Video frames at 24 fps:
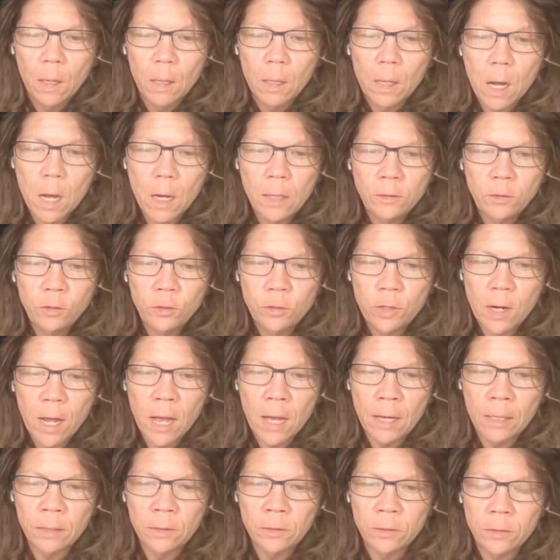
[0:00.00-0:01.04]

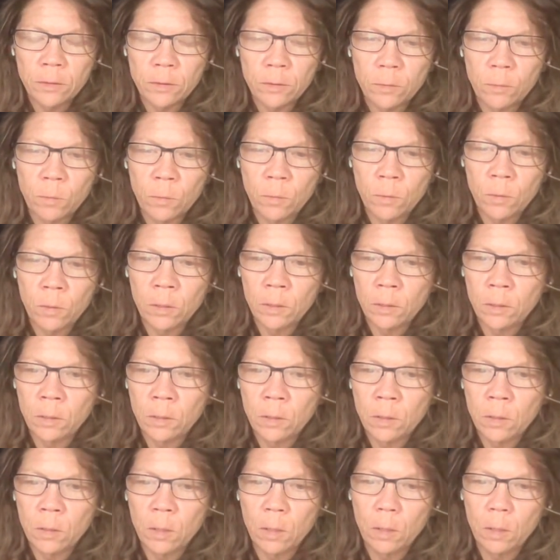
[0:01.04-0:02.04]
Contracts or